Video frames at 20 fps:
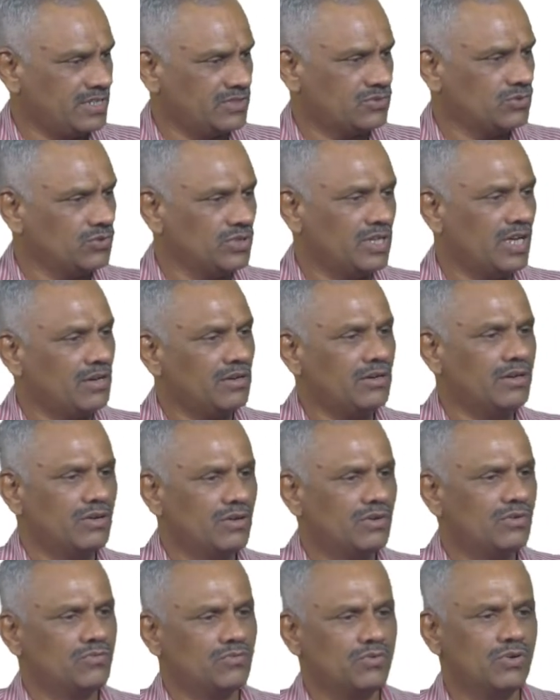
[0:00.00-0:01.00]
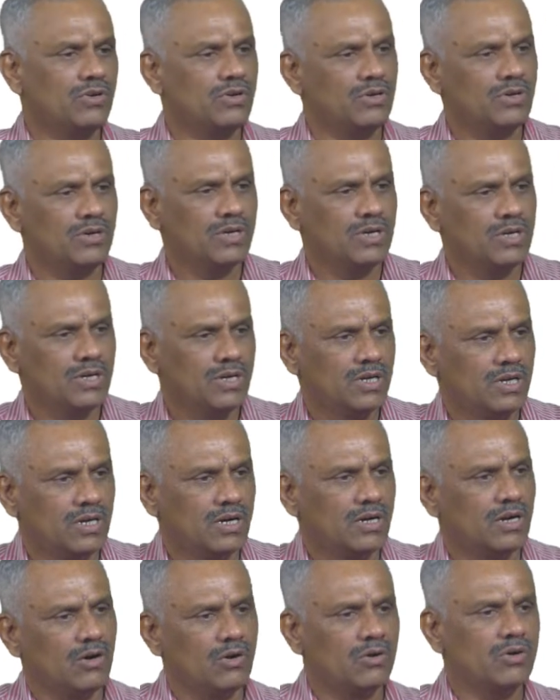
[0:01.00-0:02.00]
So therefore
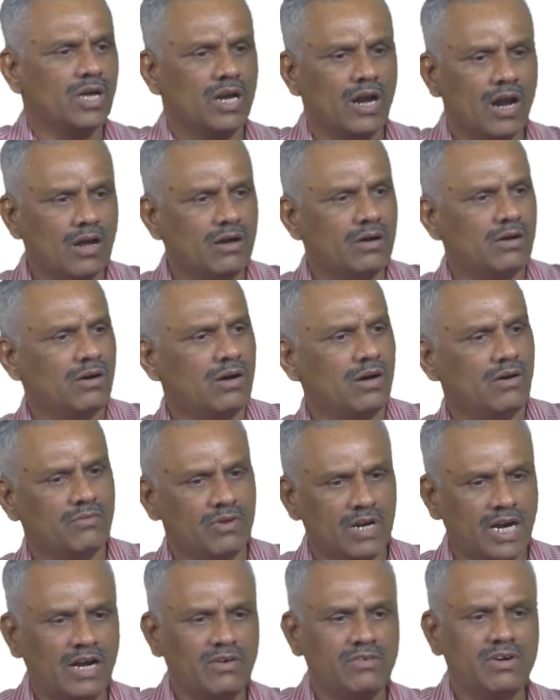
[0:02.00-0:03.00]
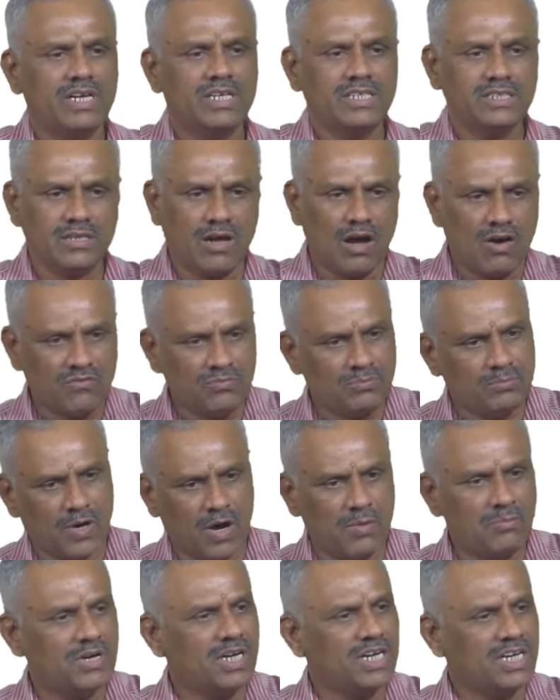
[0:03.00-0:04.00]
you can one advantage is of
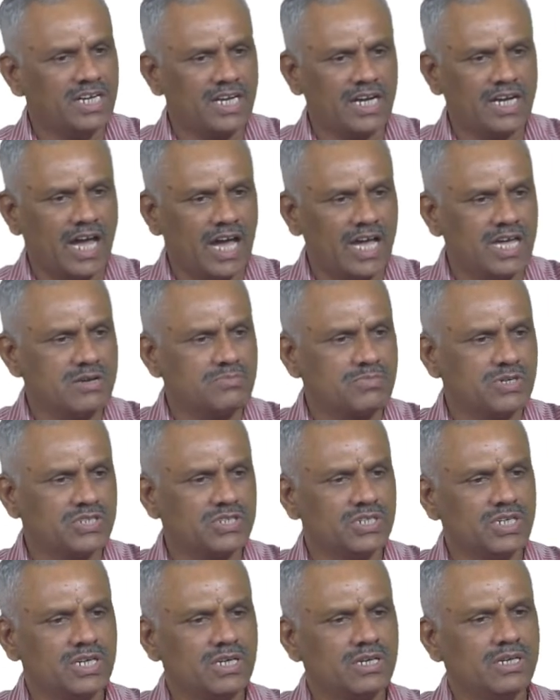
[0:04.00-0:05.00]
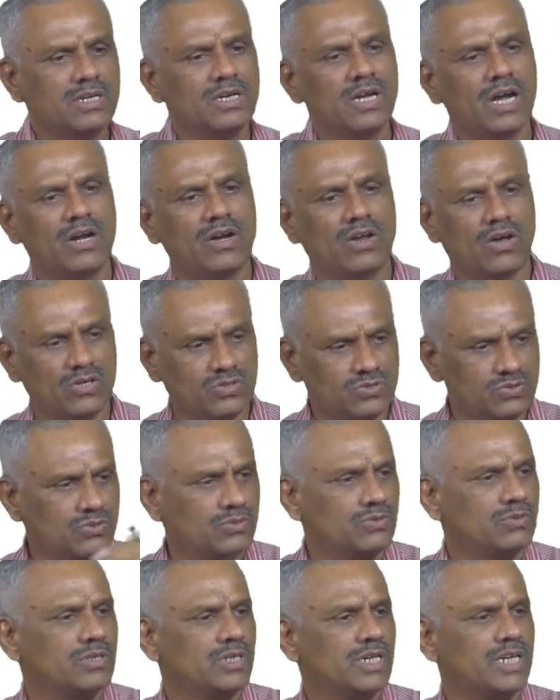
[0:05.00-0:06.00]
operating at higher pressure and
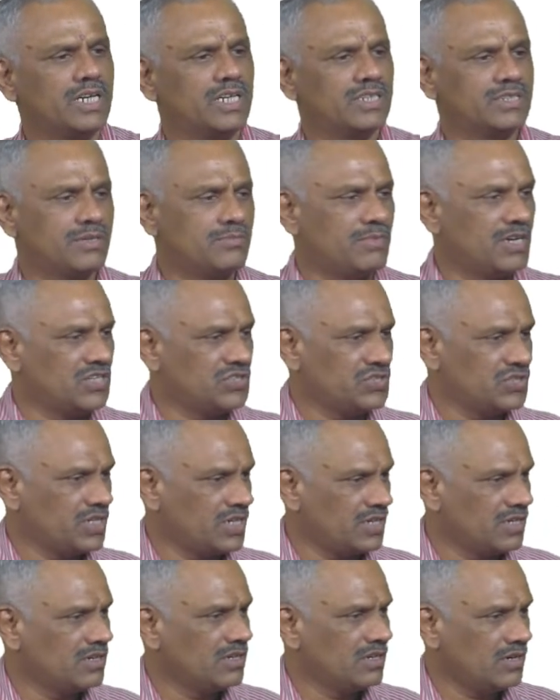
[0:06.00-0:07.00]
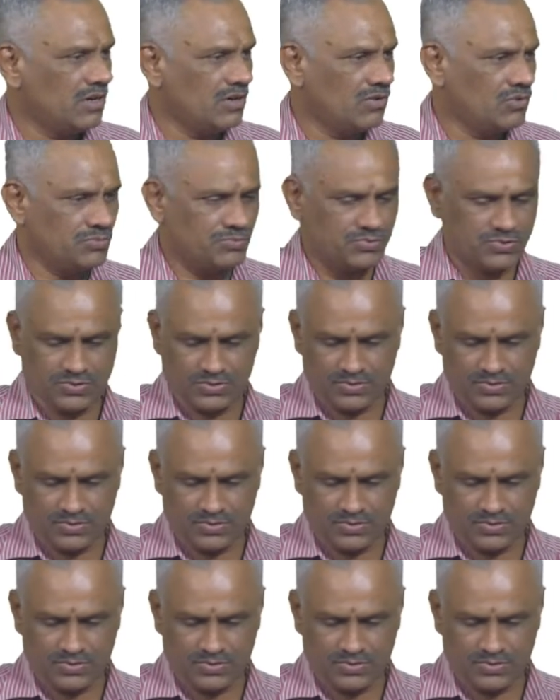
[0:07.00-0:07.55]
also getting some additional output.